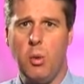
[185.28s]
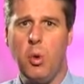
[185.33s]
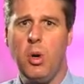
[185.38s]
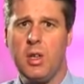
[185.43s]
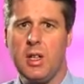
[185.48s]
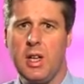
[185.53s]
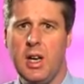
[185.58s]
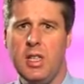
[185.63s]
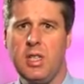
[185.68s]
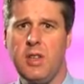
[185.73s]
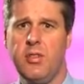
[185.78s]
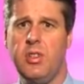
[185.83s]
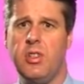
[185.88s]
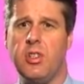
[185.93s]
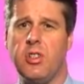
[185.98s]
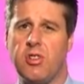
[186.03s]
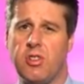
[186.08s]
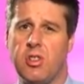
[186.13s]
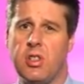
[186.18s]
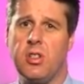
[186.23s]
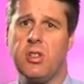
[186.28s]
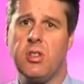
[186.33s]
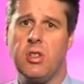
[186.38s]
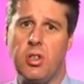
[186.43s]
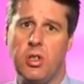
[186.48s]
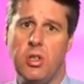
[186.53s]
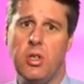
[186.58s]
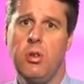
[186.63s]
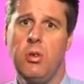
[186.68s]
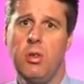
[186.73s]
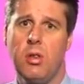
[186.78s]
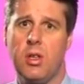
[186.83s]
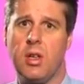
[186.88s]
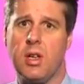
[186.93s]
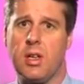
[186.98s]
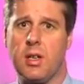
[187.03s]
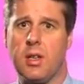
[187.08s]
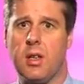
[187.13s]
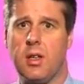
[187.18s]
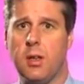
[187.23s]
In what kinds of industries do you
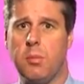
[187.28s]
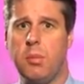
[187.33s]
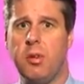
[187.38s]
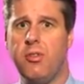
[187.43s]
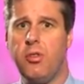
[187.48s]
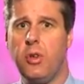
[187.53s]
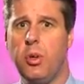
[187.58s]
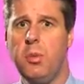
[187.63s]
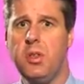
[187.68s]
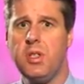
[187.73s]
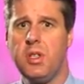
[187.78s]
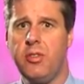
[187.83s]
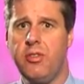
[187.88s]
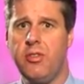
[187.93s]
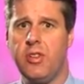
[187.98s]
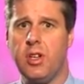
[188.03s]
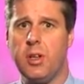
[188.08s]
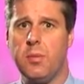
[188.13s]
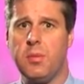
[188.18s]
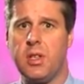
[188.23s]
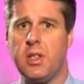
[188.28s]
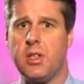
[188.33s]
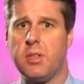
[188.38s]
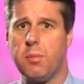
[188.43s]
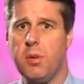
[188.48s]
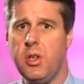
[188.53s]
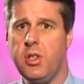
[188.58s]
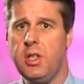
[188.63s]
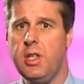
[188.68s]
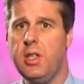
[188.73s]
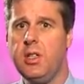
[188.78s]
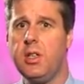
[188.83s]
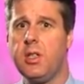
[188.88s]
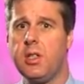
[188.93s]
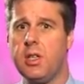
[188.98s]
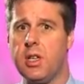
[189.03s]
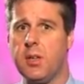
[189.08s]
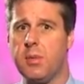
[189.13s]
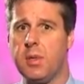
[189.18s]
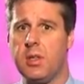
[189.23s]
think the performance of firms is mostly
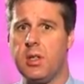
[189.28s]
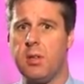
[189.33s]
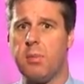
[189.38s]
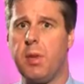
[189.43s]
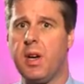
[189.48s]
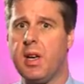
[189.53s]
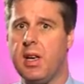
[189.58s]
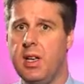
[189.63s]
determined